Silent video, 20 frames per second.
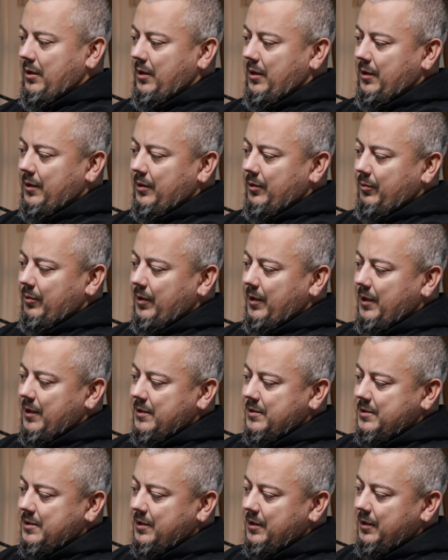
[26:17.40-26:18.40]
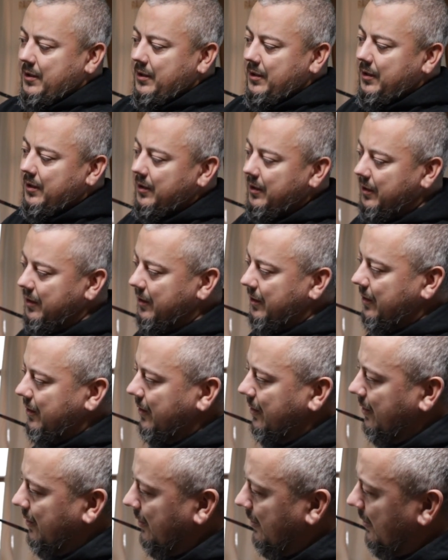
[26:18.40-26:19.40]
on the rest,
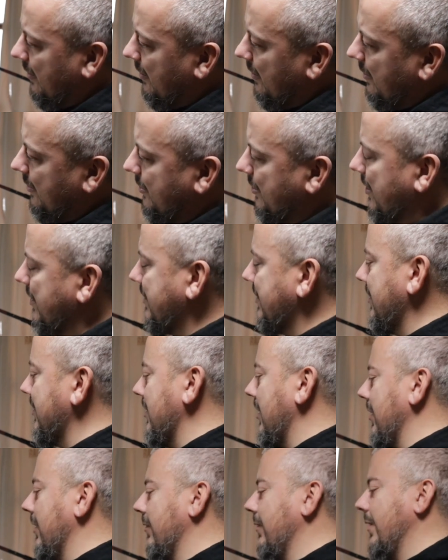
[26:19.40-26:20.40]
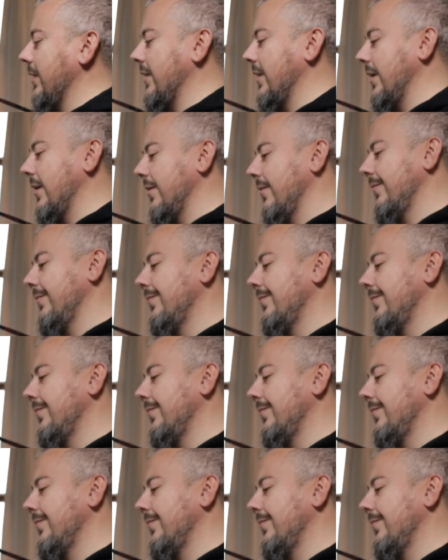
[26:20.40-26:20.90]
just to start right there.